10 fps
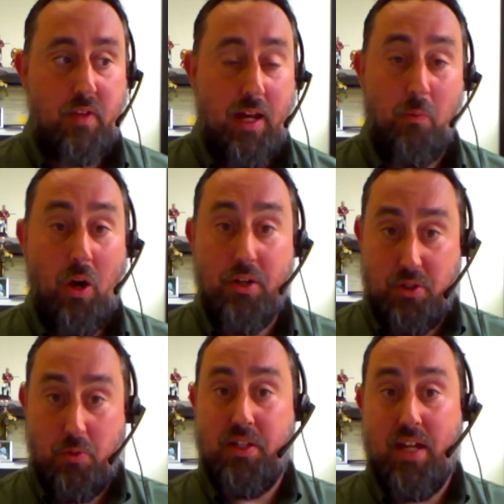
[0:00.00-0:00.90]
it
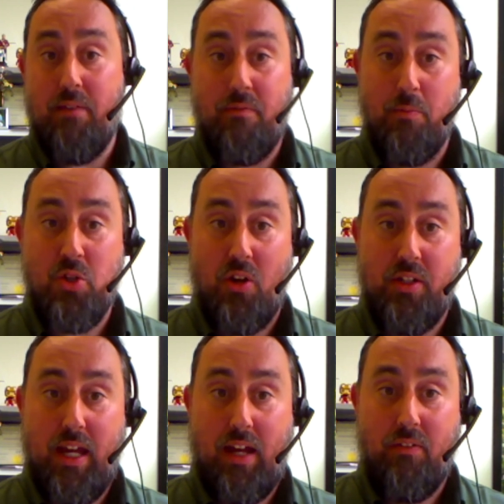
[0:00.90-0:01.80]
was you were Dave from John
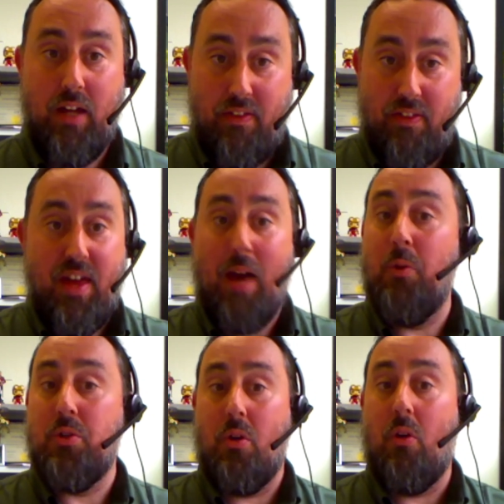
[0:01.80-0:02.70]
Deere, and that
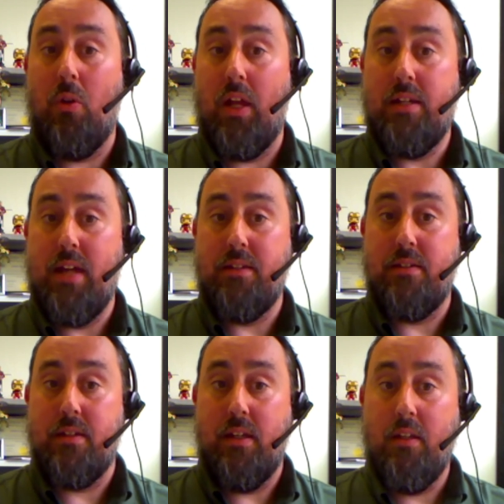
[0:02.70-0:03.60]
was your whole
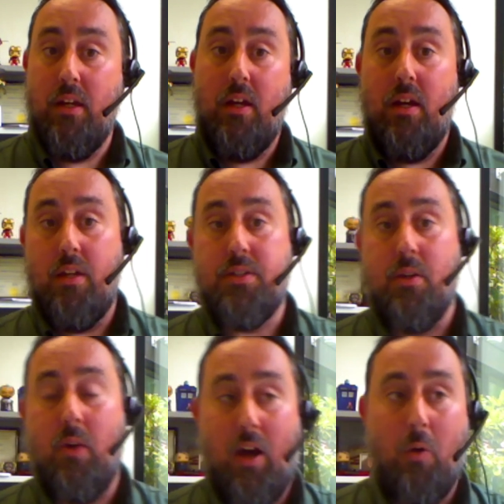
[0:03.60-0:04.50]
identity. And
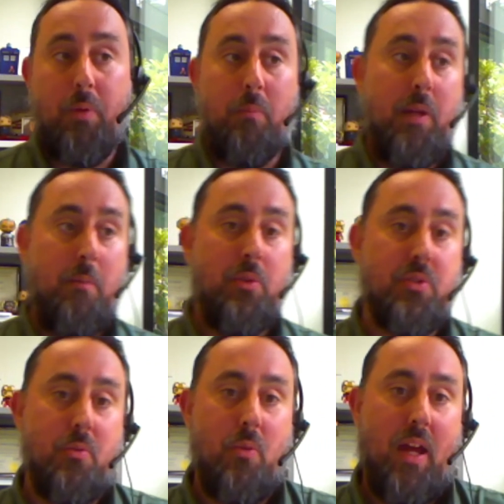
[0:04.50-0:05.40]
so helping people
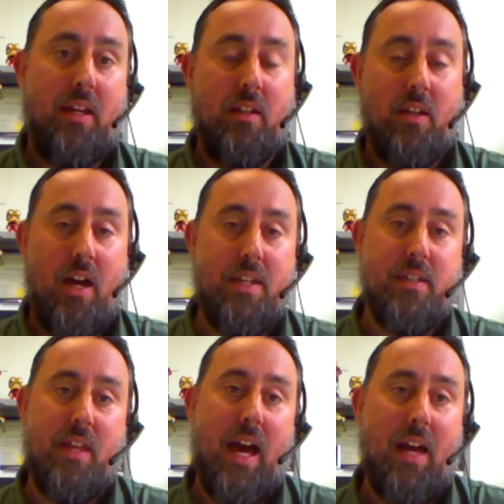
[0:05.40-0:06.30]
to
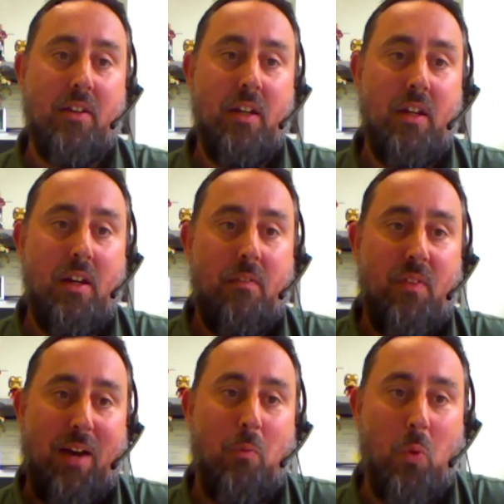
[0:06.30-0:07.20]
recognize that
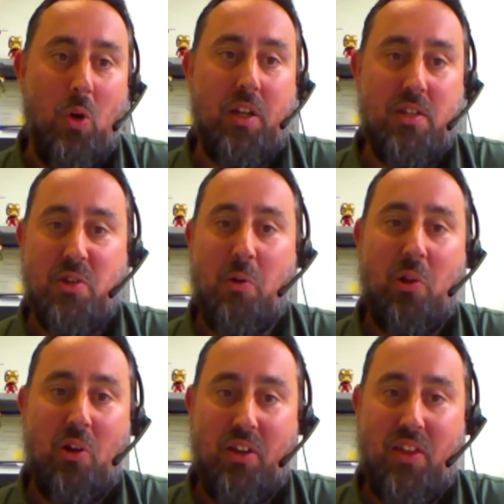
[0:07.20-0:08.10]
work is no
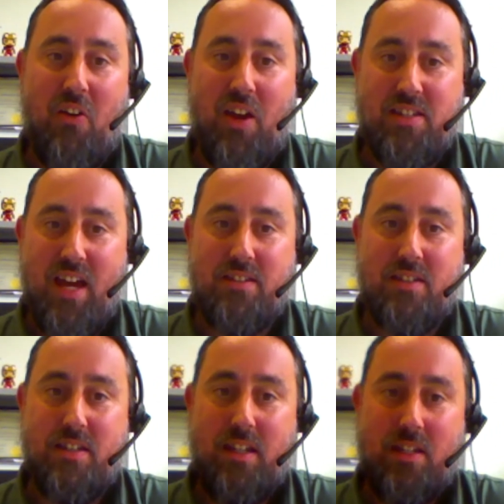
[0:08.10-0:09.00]
longer their
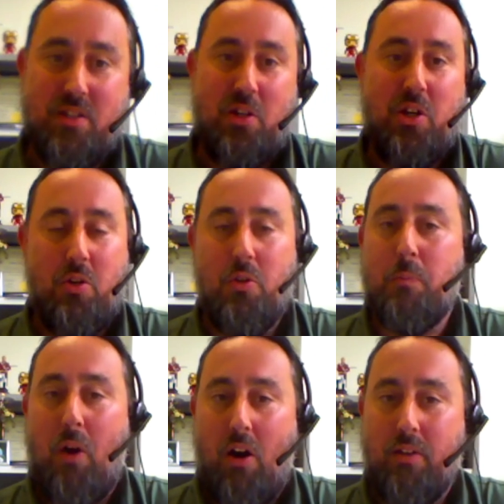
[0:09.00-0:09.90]
identity is a
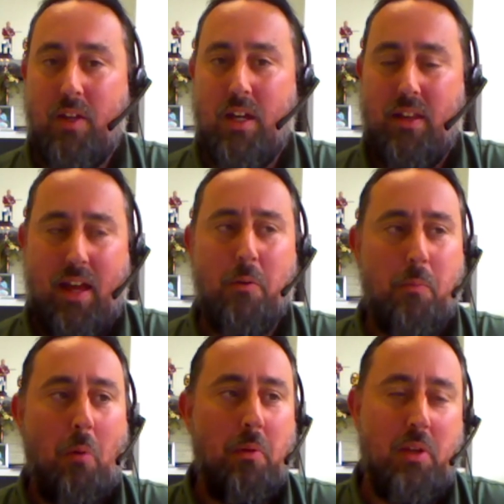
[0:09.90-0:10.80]
huge part of it. And that would
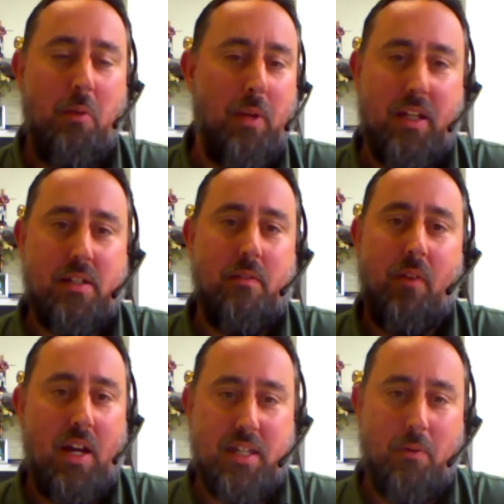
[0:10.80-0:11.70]
probably be the biggest
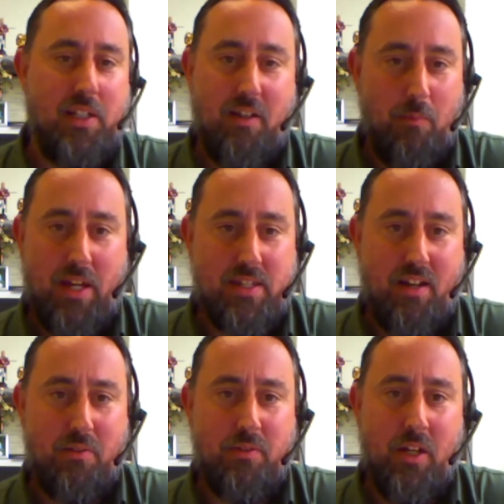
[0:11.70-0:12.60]
advice I would give
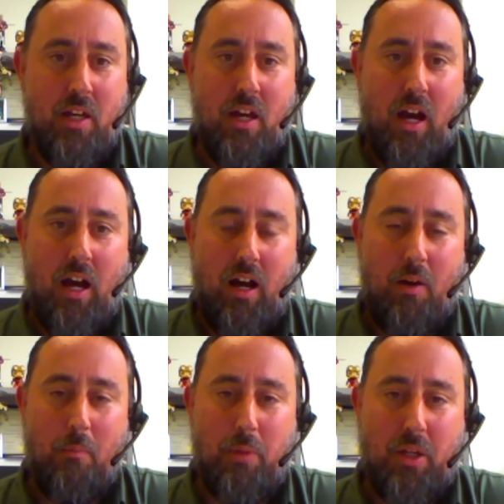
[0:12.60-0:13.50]
myself,
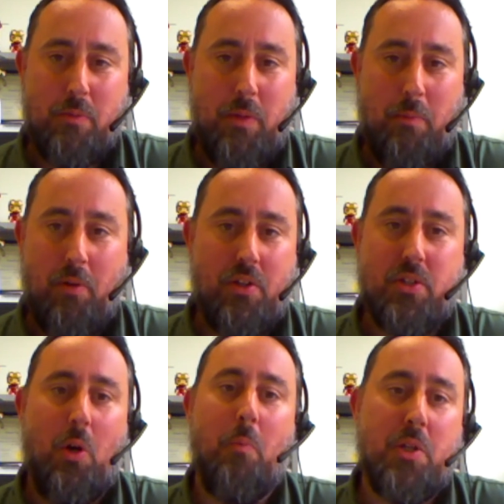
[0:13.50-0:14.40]
because people are
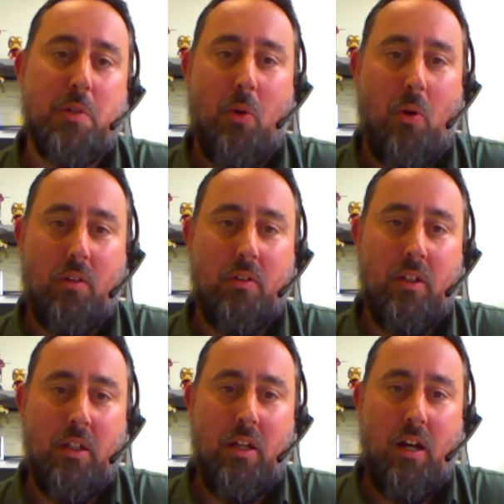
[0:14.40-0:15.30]
so much more.
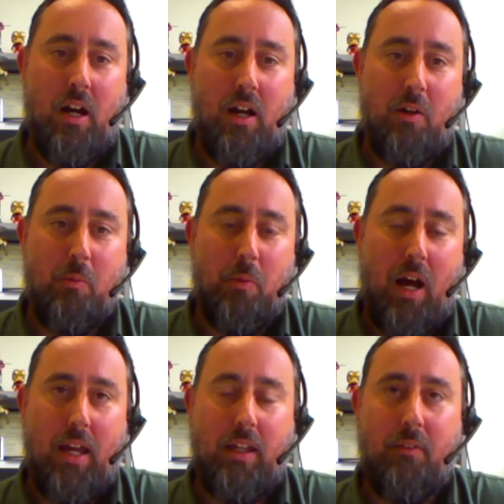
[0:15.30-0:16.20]

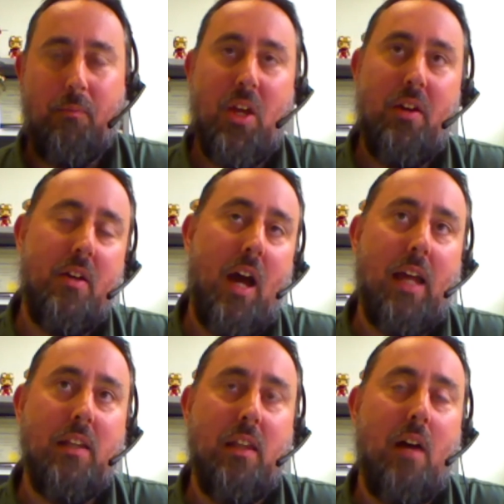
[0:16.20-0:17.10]
I
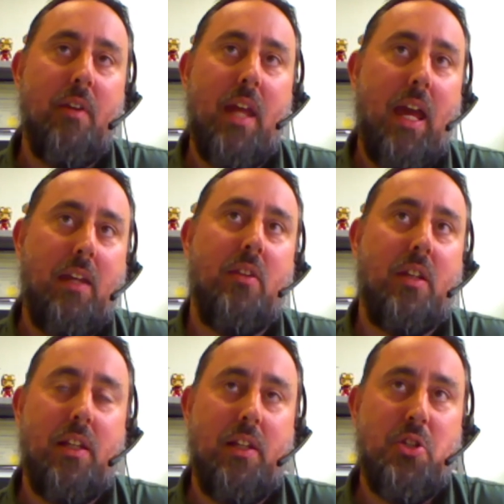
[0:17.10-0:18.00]
love and hate the
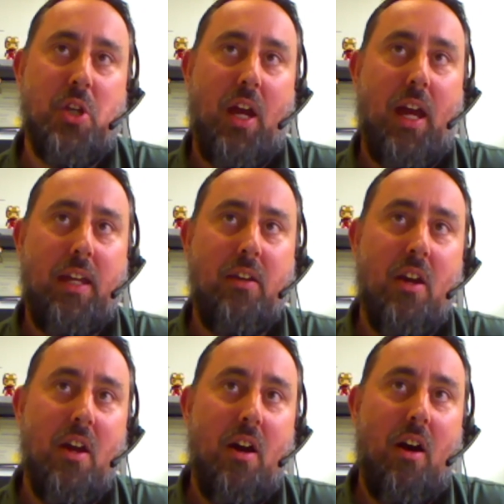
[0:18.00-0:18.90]
cliche
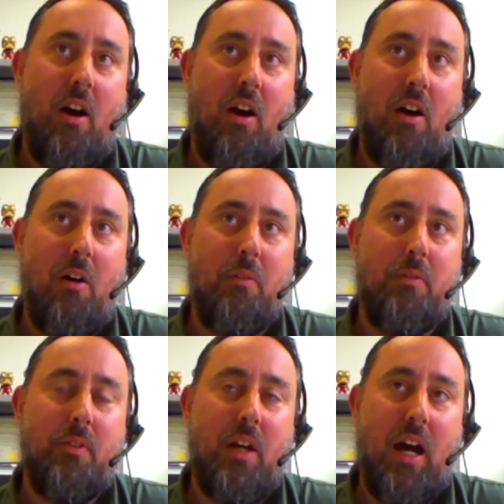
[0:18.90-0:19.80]

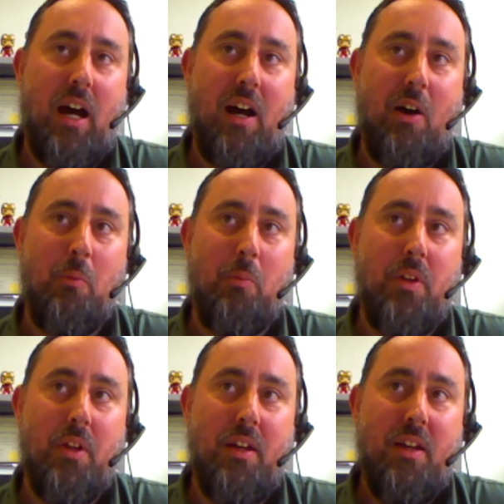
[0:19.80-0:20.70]
of
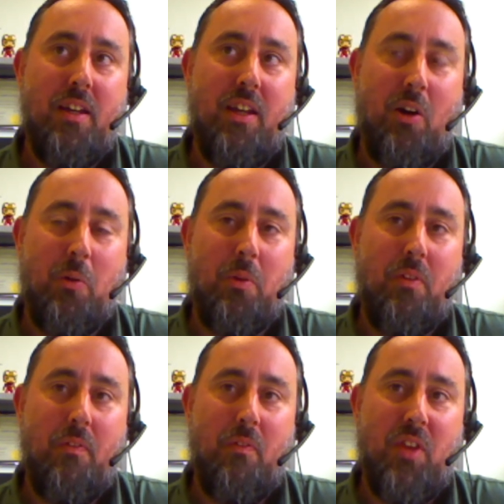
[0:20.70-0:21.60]

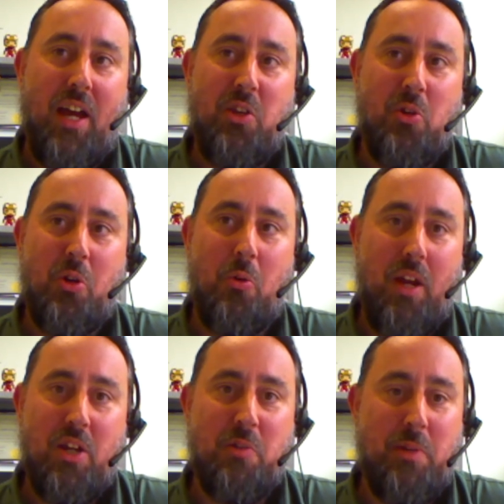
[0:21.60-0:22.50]
that your
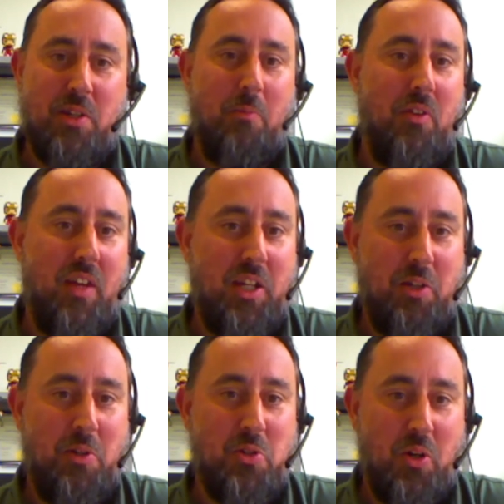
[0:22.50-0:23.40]
career should be something that
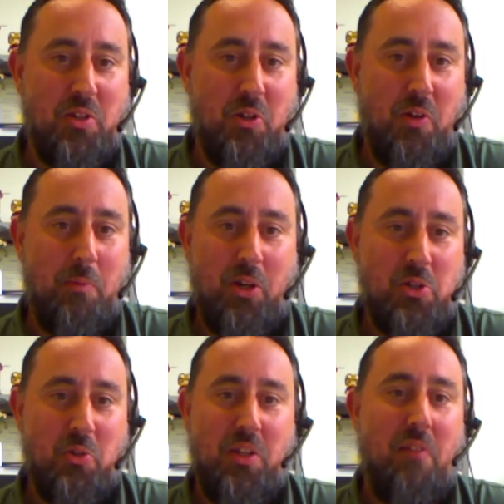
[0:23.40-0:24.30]
you enjoy doing
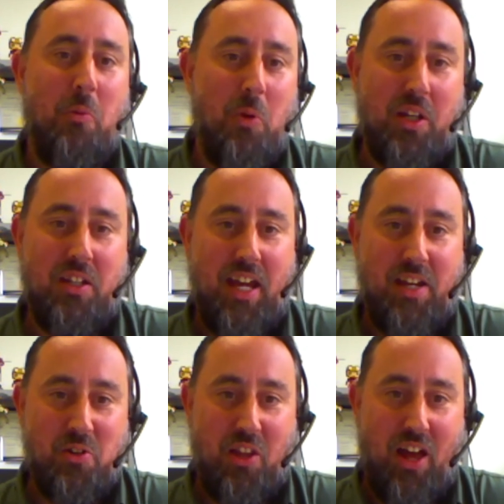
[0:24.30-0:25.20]
because you'll never work a day
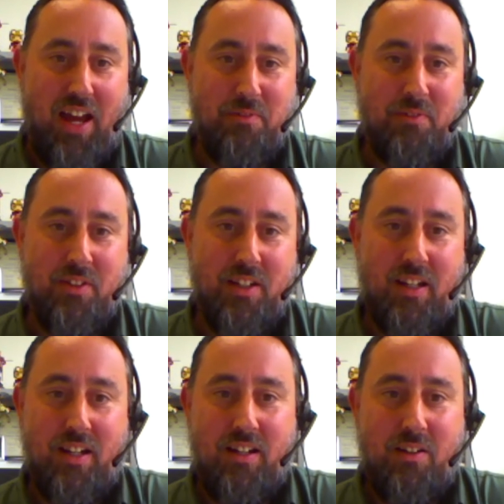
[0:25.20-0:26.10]
in your life.
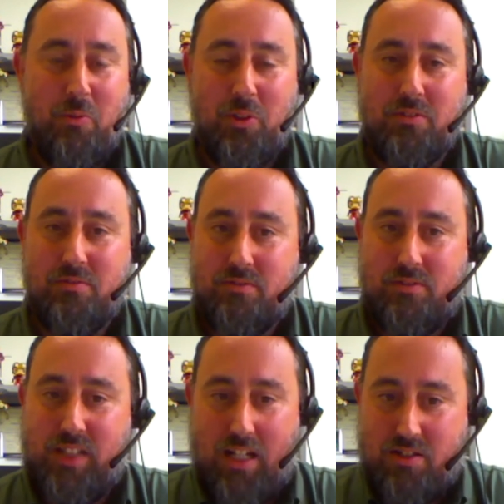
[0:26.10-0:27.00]
Well,
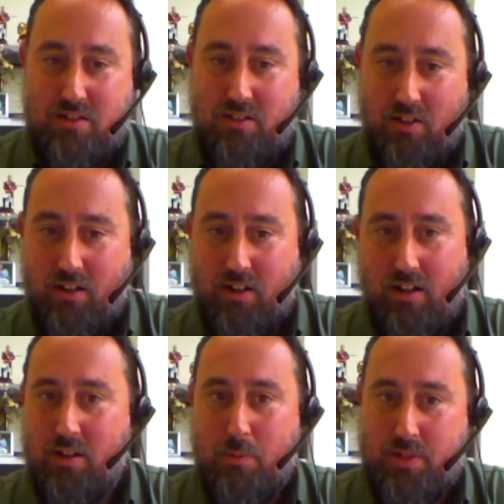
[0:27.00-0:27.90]
that's not
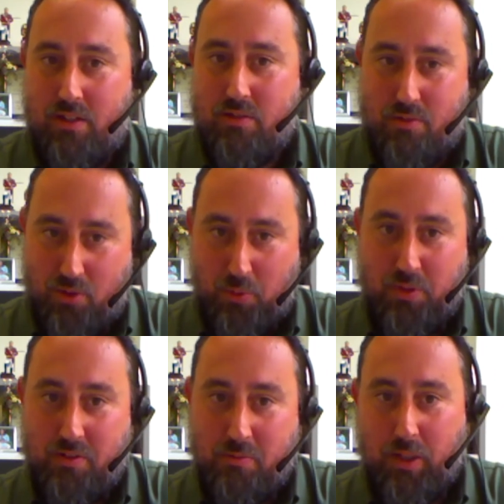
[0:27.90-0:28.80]
100% true,
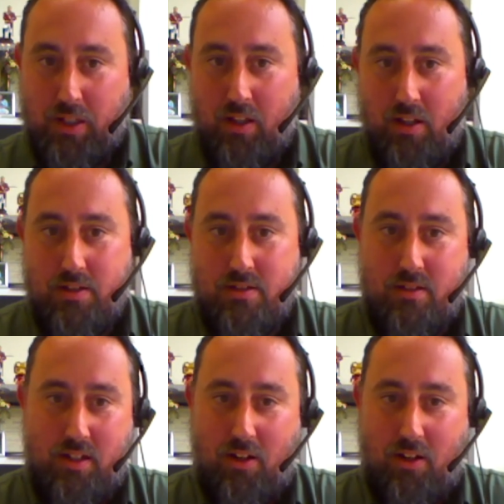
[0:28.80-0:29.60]
because,